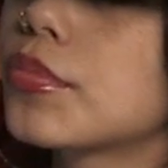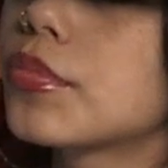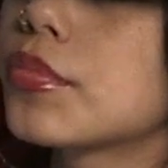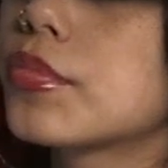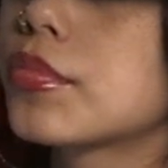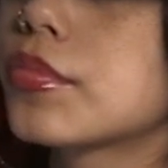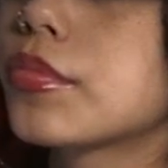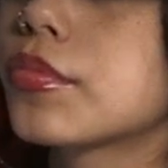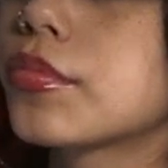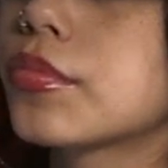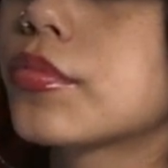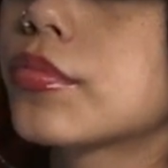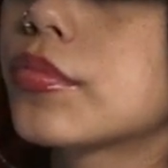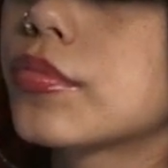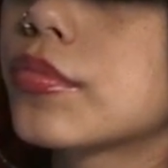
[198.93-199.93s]

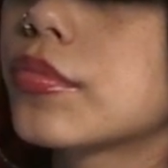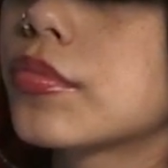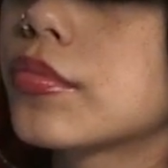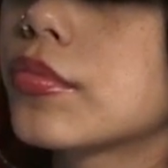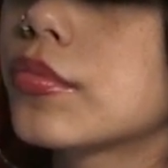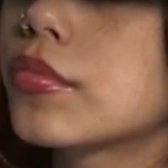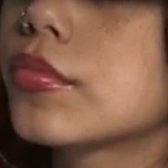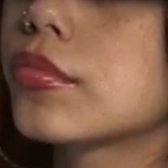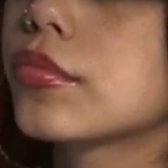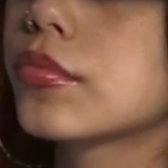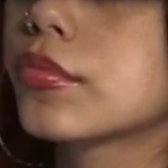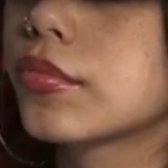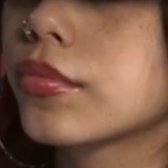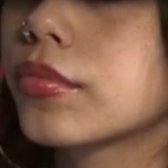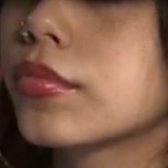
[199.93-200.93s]

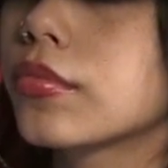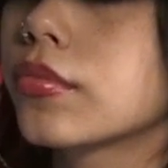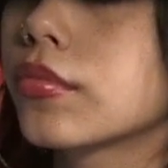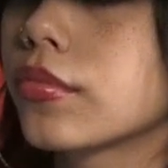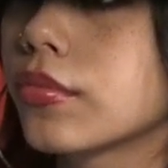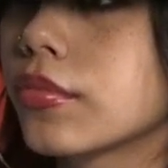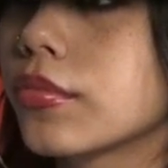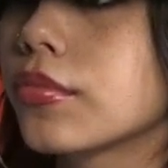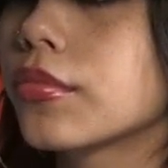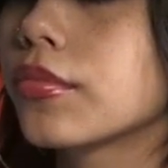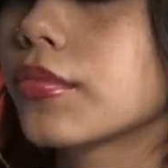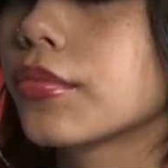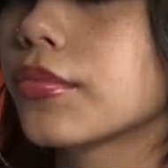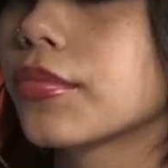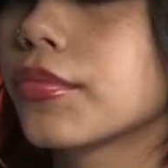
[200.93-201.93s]

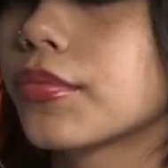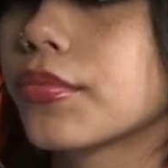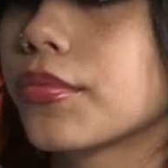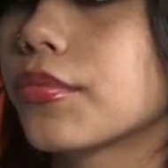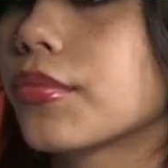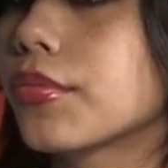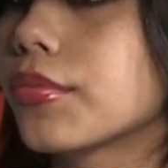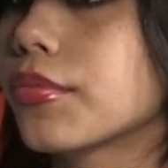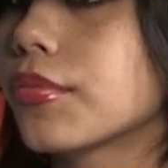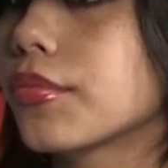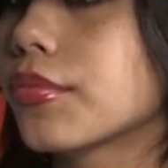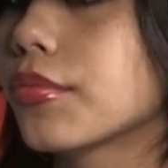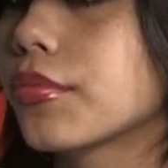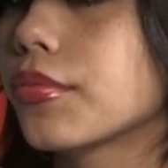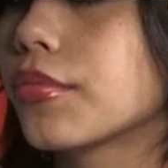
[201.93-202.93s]

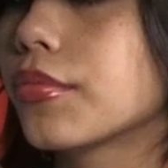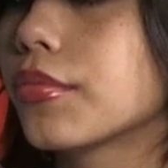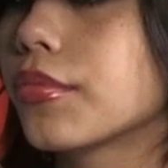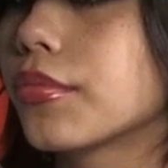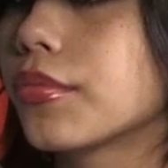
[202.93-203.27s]
The person shown says nothing.